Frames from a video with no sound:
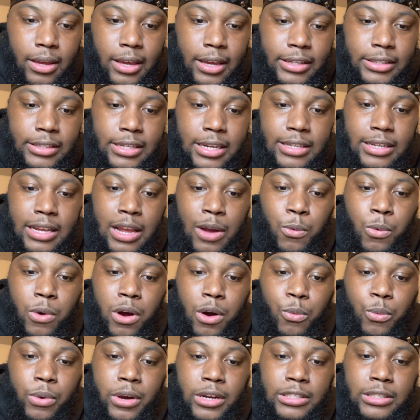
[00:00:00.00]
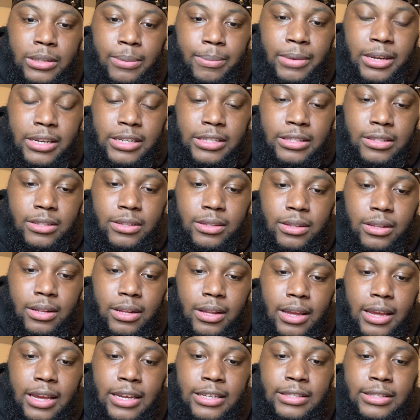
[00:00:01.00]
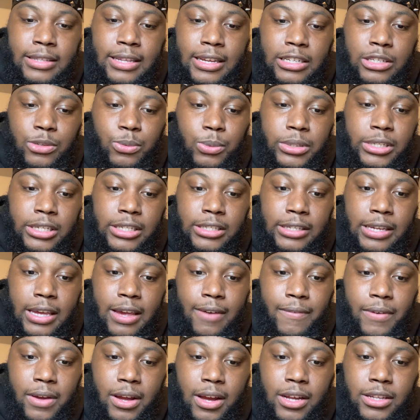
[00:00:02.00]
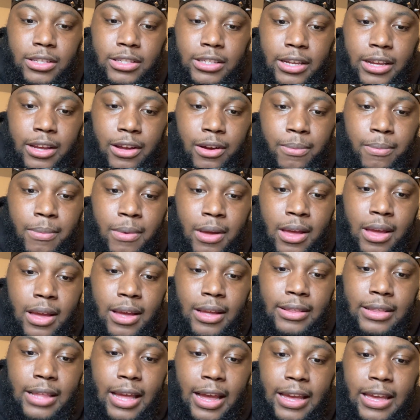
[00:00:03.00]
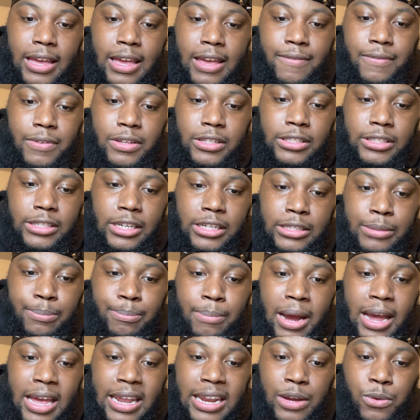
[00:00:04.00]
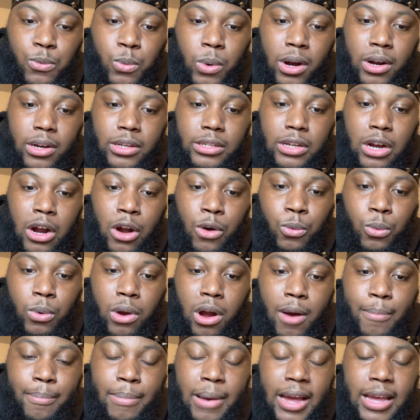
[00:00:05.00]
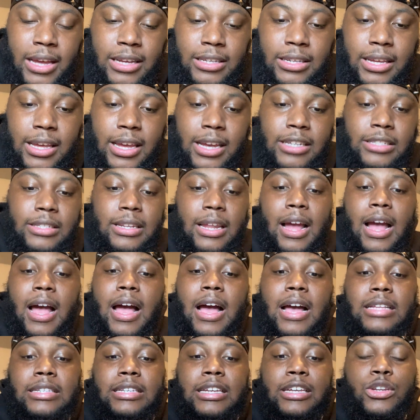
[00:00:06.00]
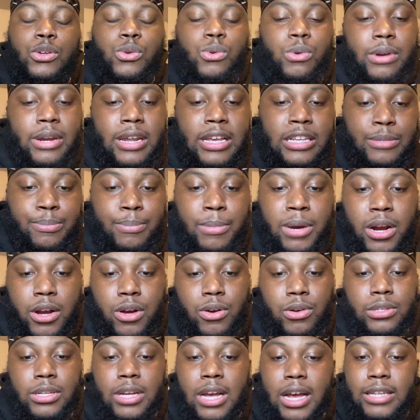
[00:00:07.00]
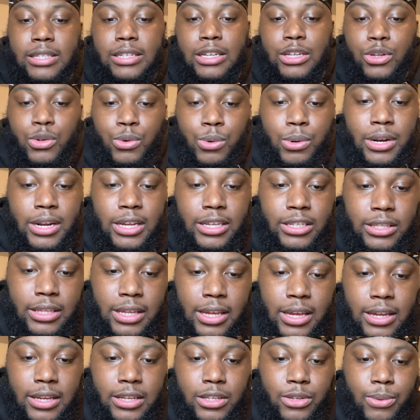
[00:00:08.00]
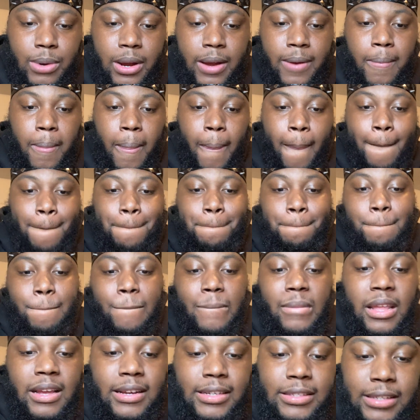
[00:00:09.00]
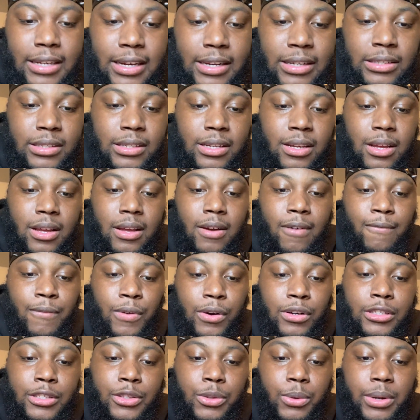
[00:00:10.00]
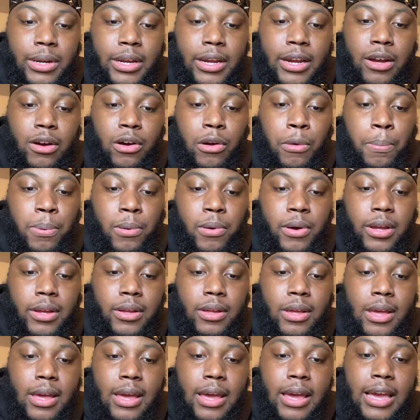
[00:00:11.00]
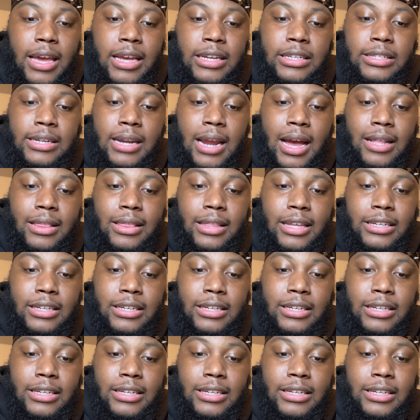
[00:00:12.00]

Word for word: it says, and what wisdom is is this which is given unto him, that even such mighty works are wrought by his hands. Like, how is he doing these miracles? How is he doing these things, right? It says, verse 3, here go the point. Is not